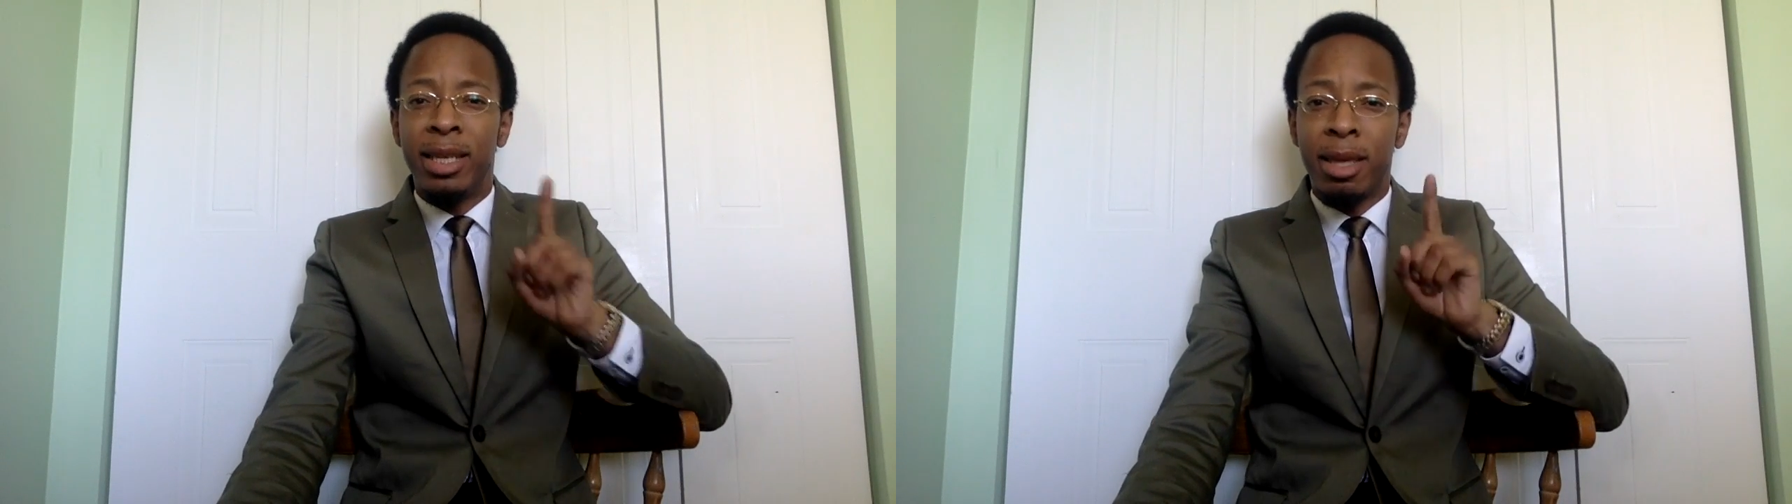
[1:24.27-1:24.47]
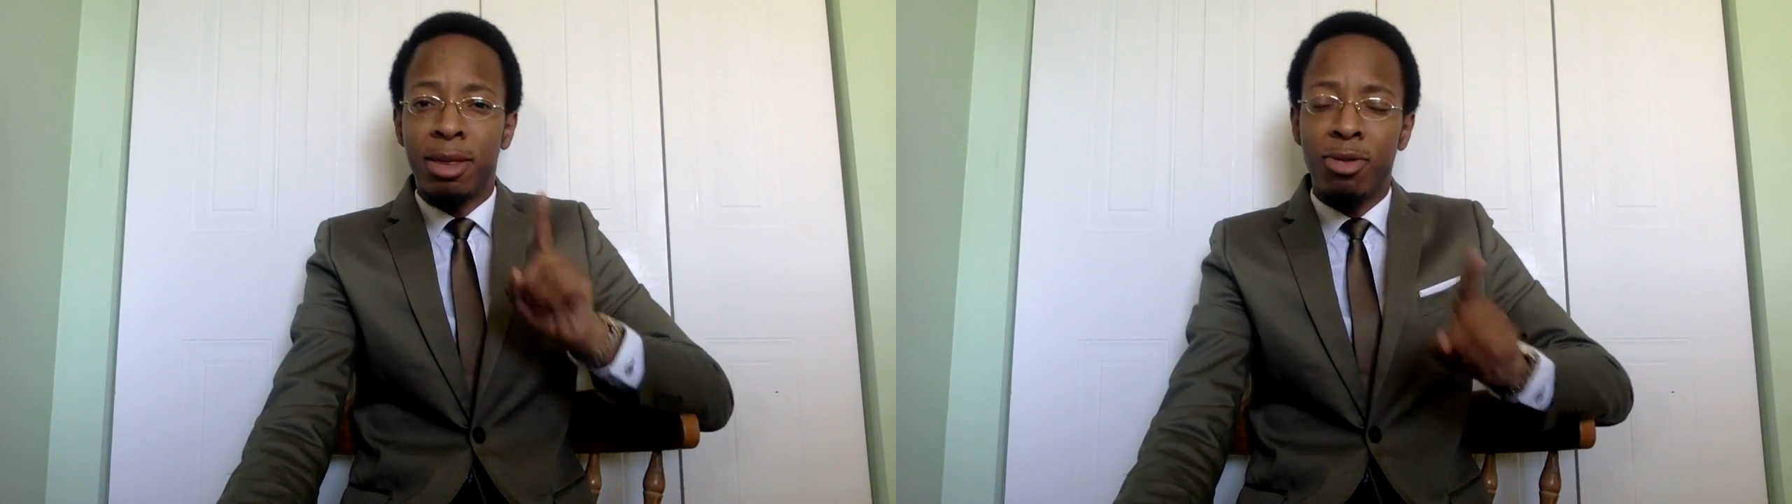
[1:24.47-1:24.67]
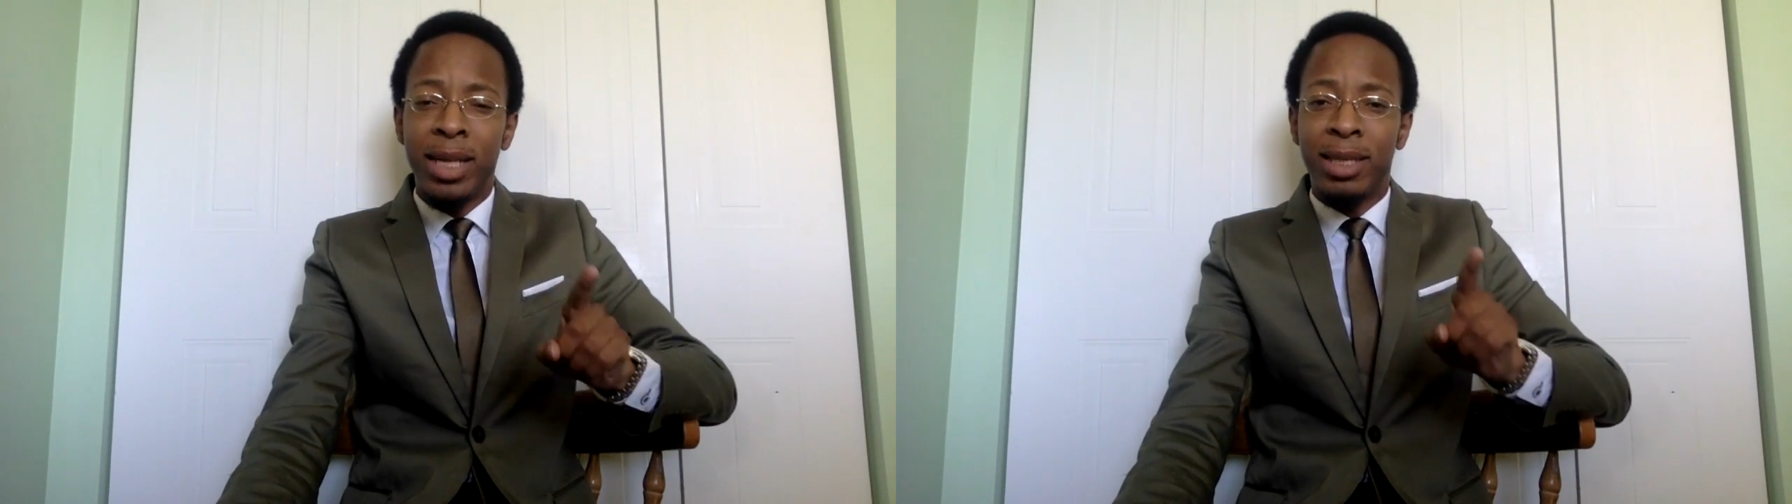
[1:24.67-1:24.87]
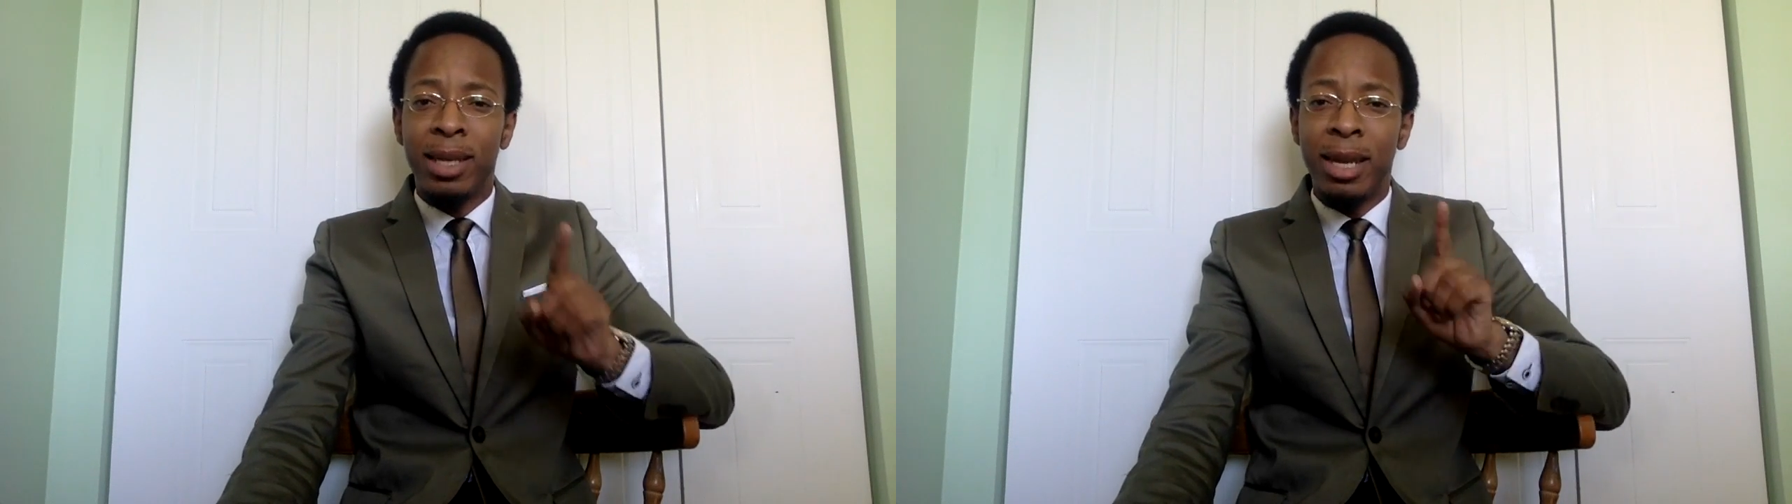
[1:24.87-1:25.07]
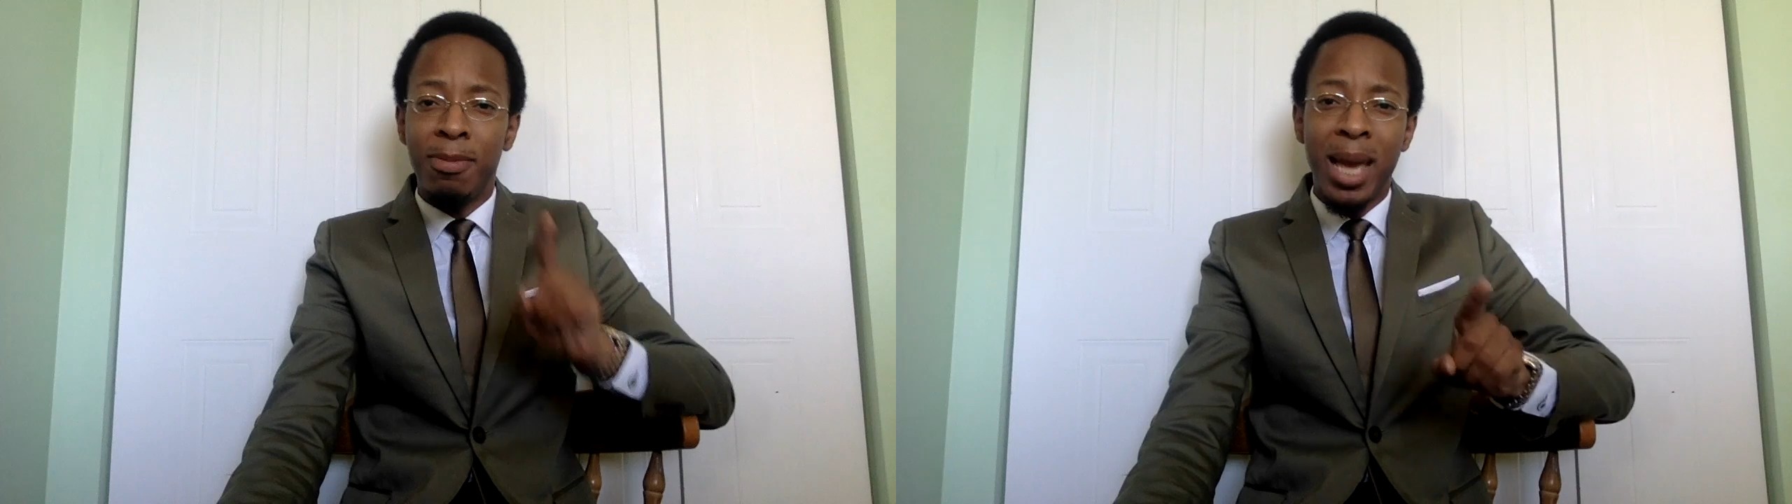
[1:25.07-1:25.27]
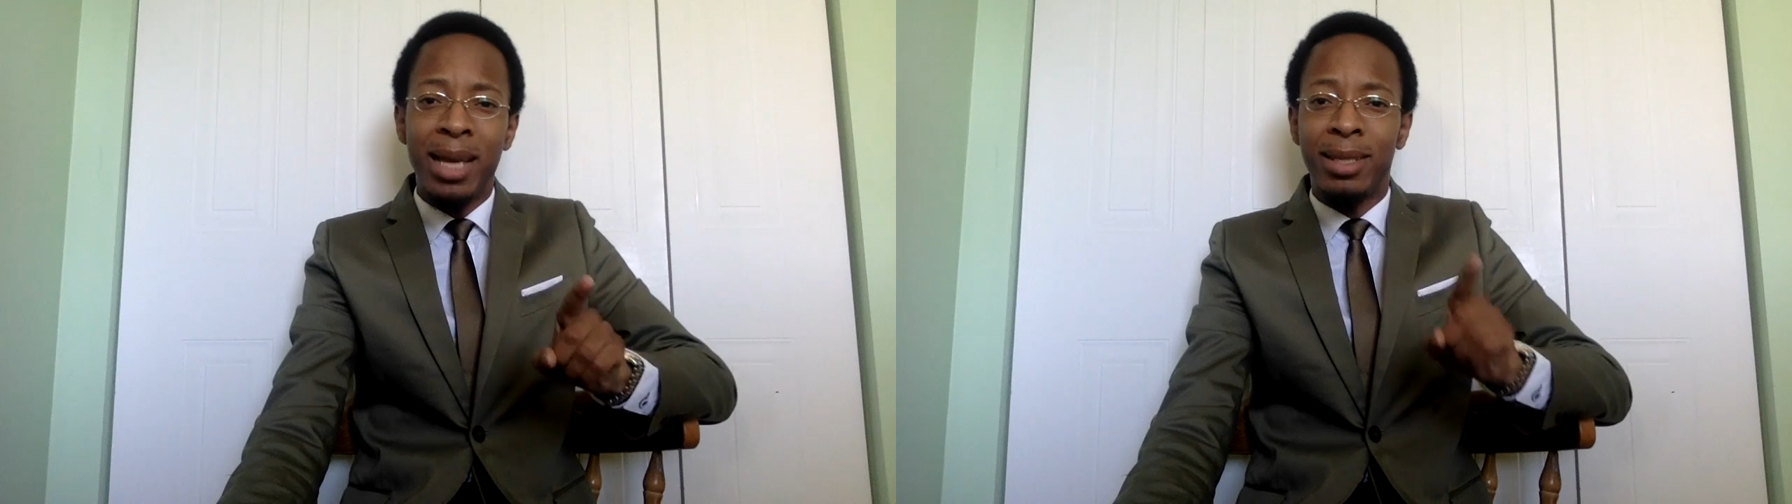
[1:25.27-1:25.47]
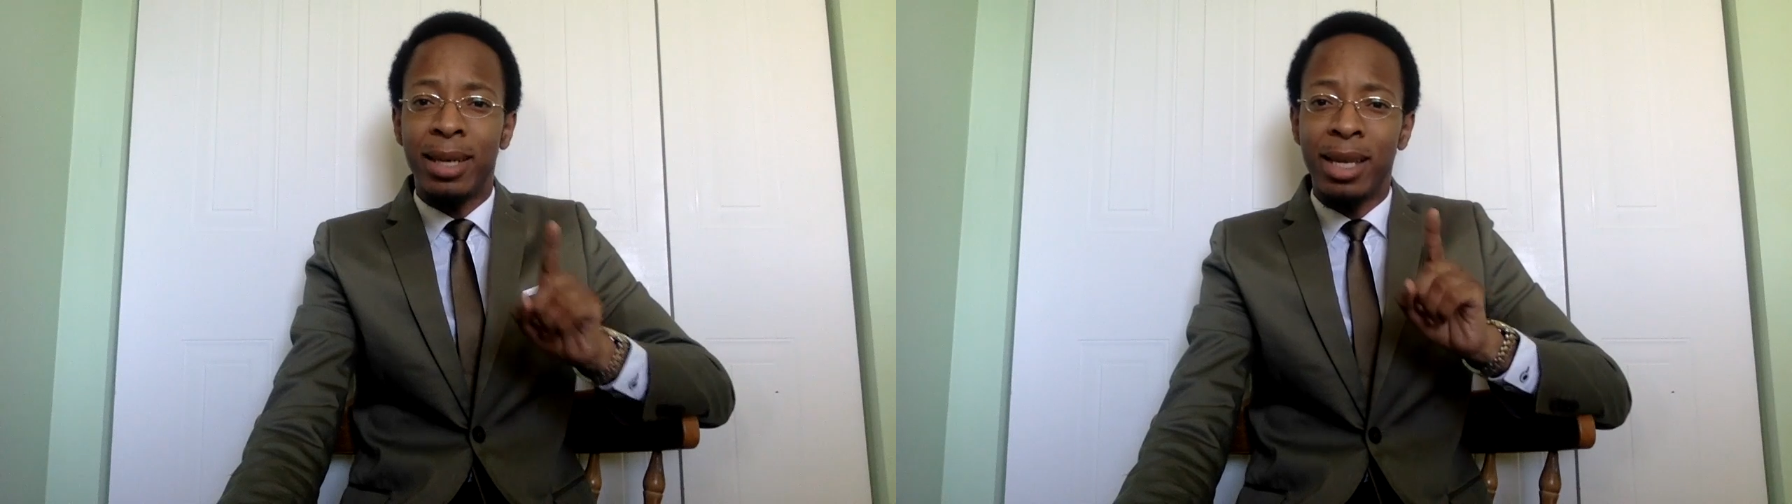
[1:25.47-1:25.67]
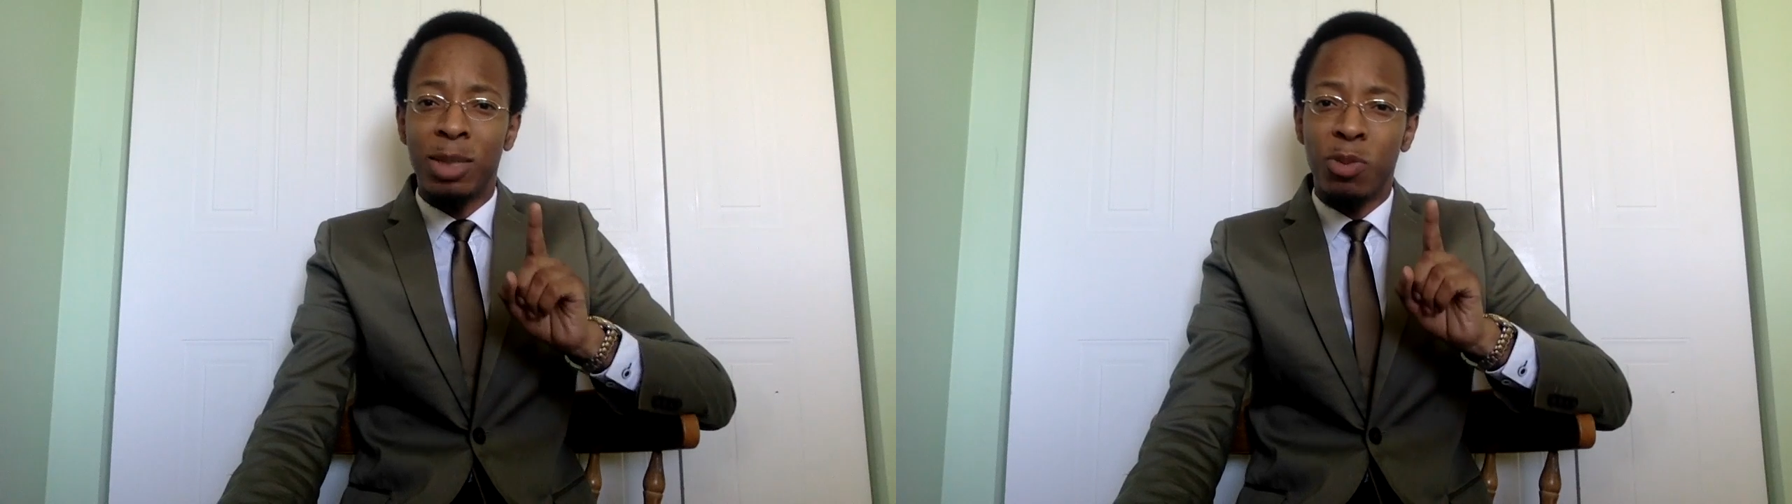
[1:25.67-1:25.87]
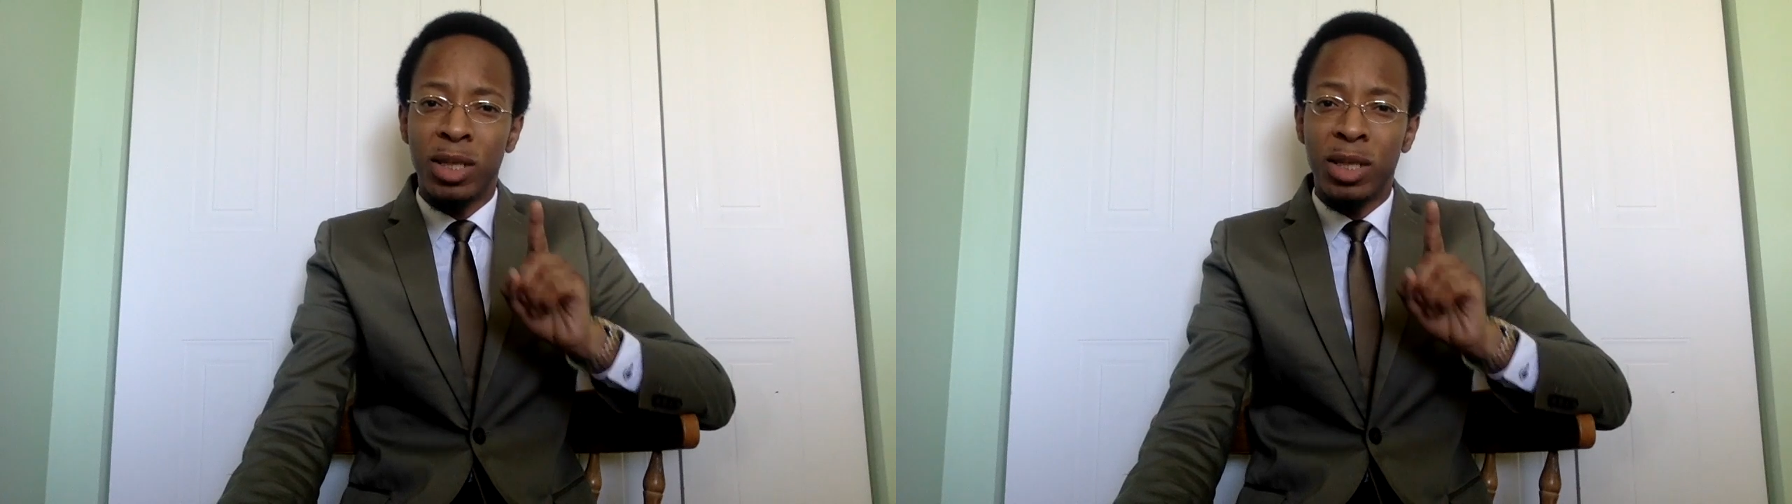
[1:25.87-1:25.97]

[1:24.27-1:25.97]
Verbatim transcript: to the threats that he makes against